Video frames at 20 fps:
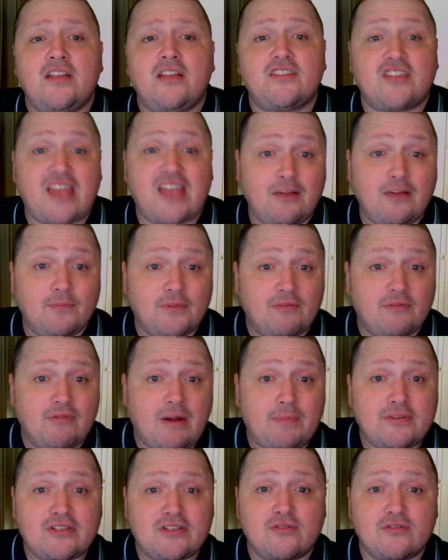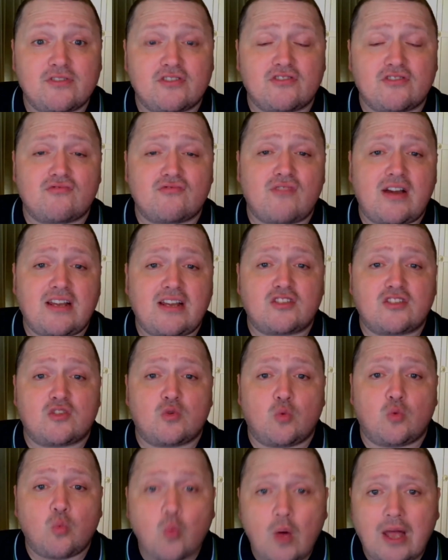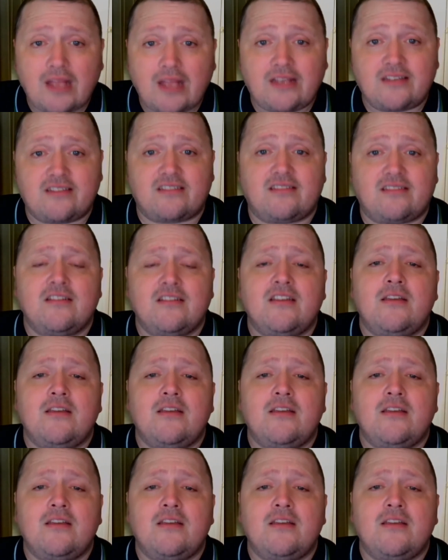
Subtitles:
to help the Rabbit Holes strike twice.